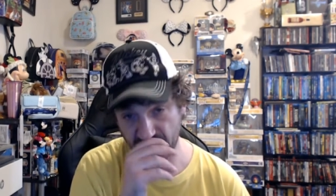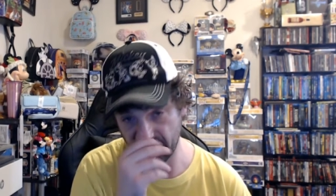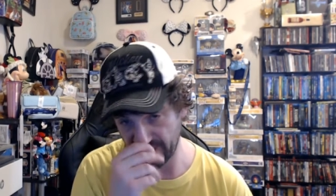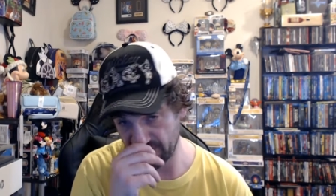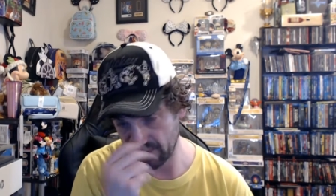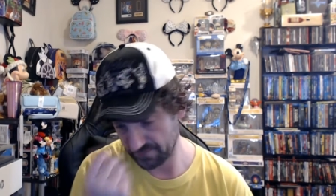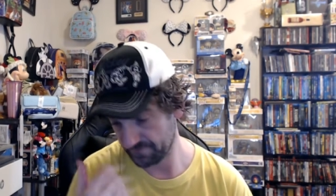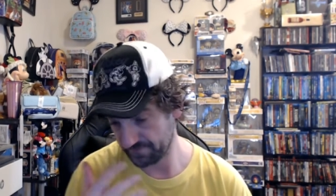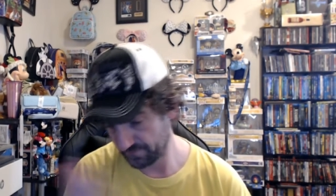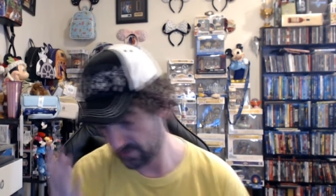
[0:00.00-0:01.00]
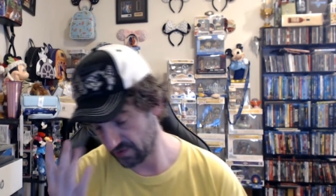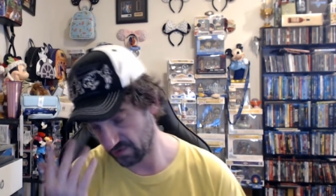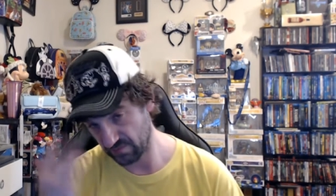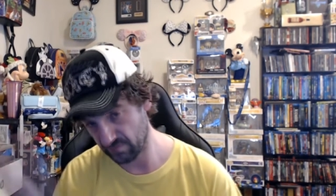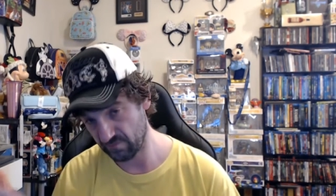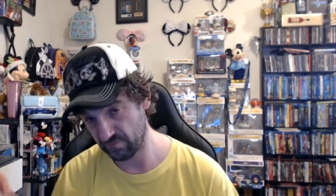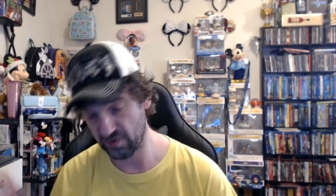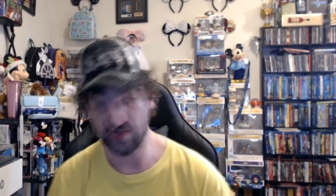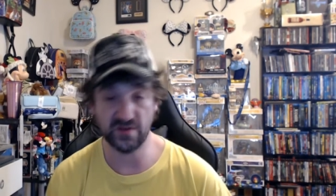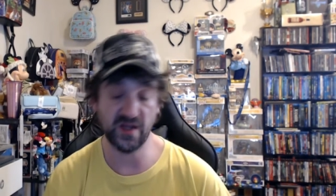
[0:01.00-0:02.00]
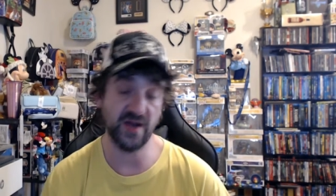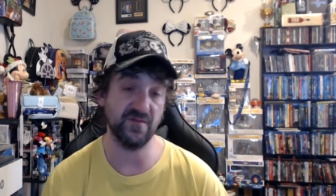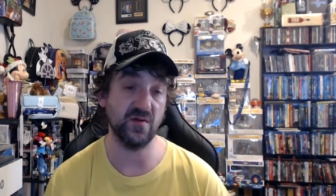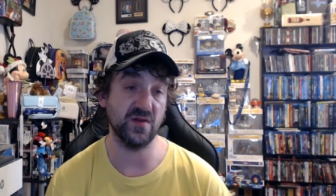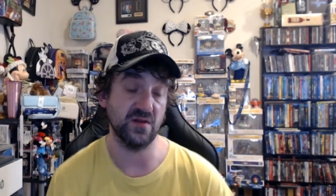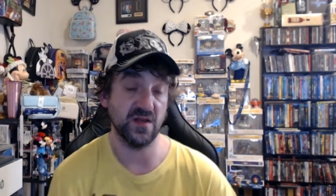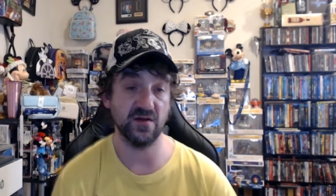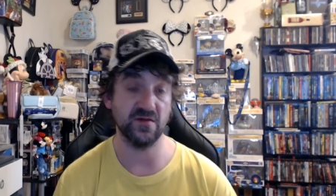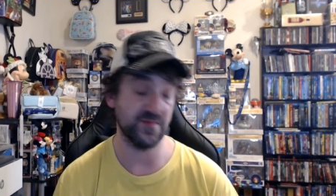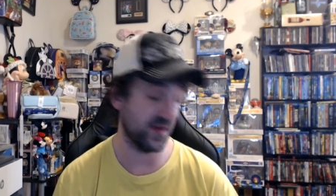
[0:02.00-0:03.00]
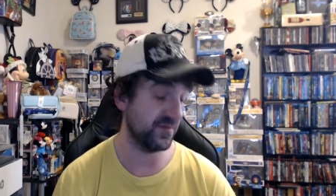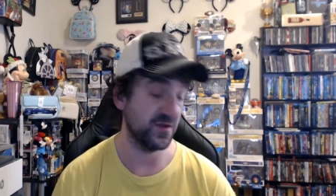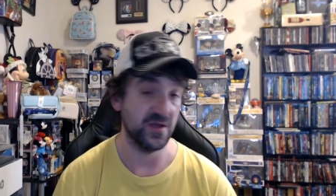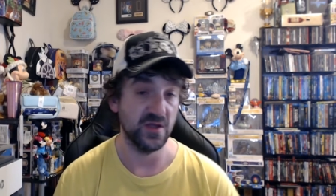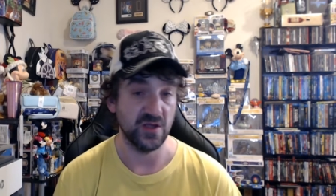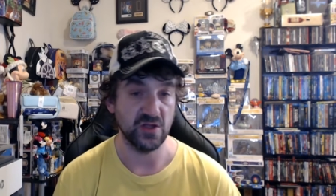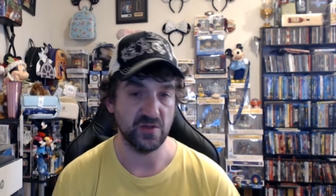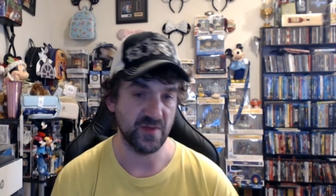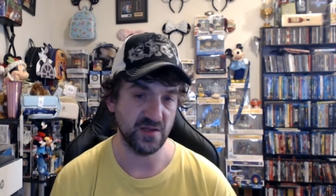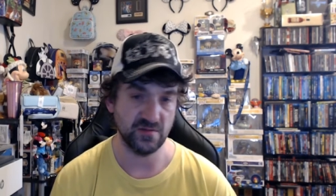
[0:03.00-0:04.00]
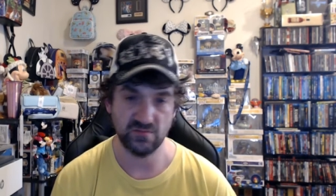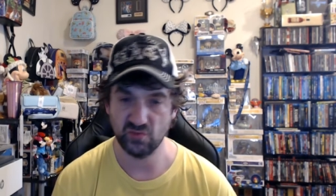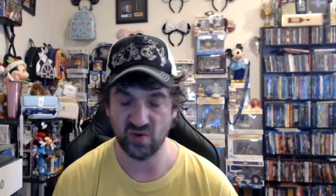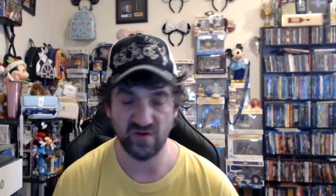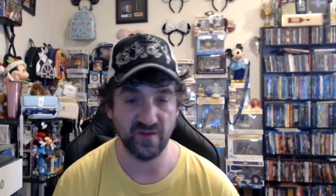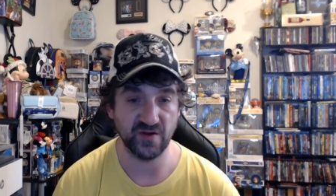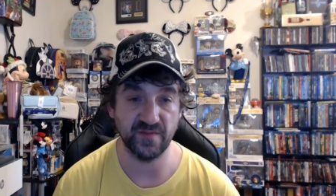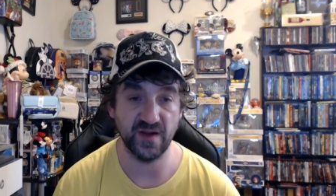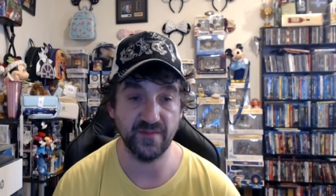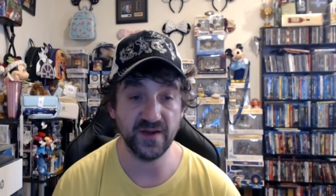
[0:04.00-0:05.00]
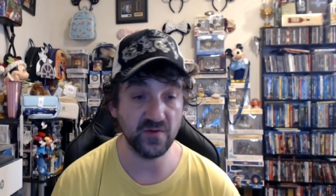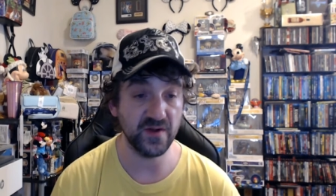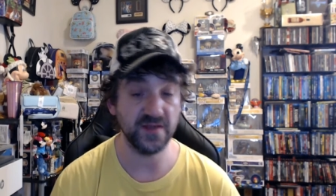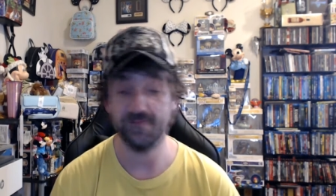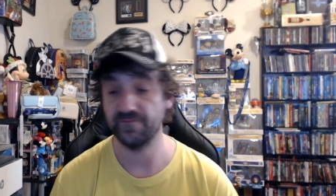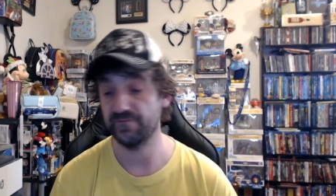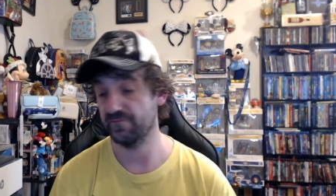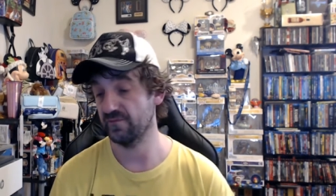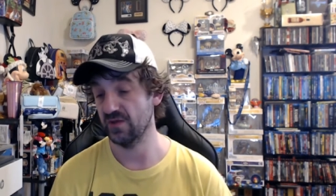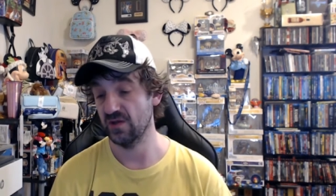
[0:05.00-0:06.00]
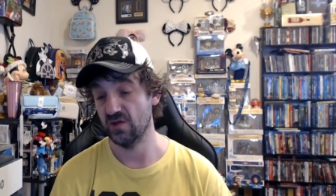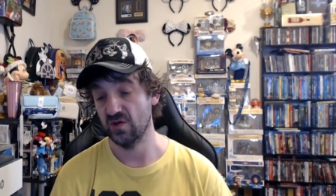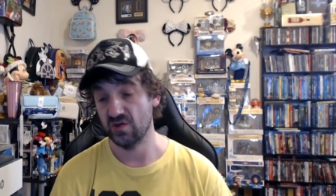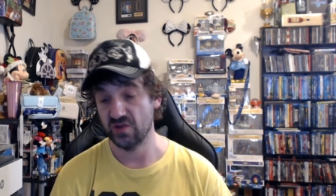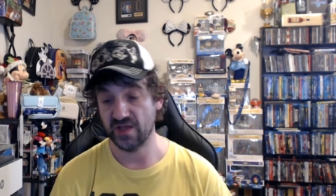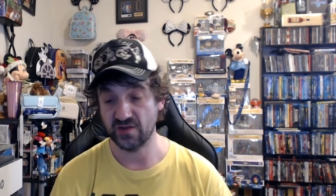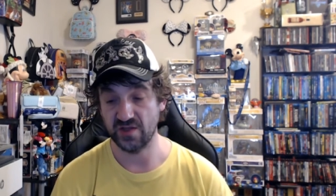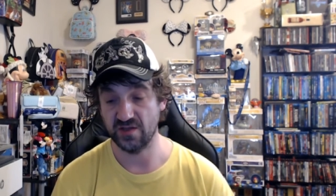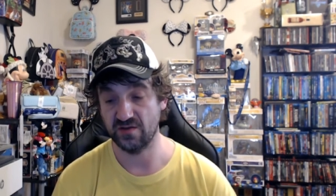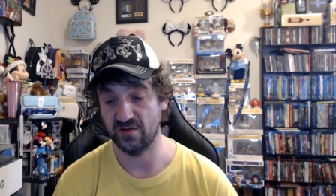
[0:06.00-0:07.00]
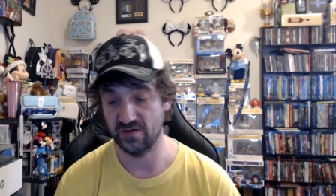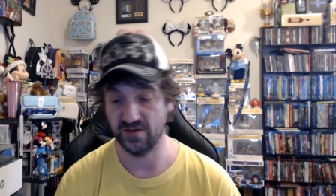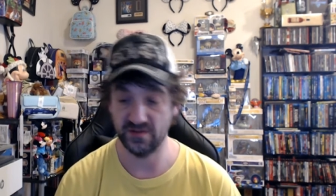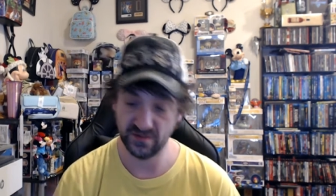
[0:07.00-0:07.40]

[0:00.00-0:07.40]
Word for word: value. So you just kind of, they said $10 a pop. You pay 12 bucks a pop anyway. Take a chance on